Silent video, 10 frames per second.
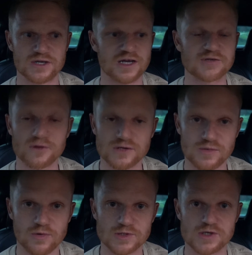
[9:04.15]
Thanks for the
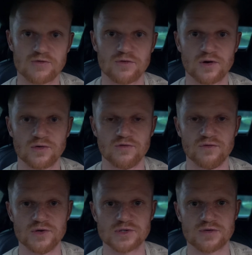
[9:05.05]
support so far and all the
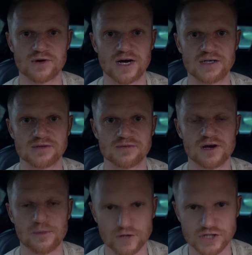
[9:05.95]
views I've had, is
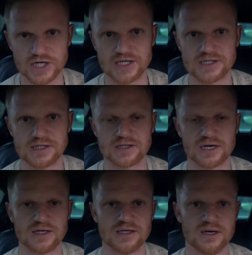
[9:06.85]
really appreciated.
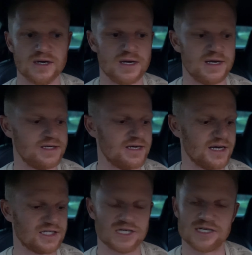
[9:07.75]
And yeah,
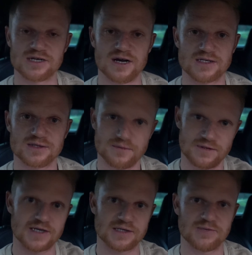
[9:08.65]
cheers guys,
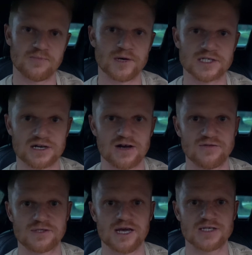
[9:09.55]
thanks, much love,
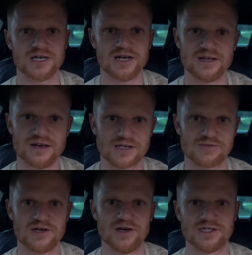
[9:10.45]
catch you later in the next
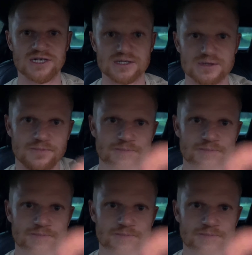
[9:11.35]
video, cheers.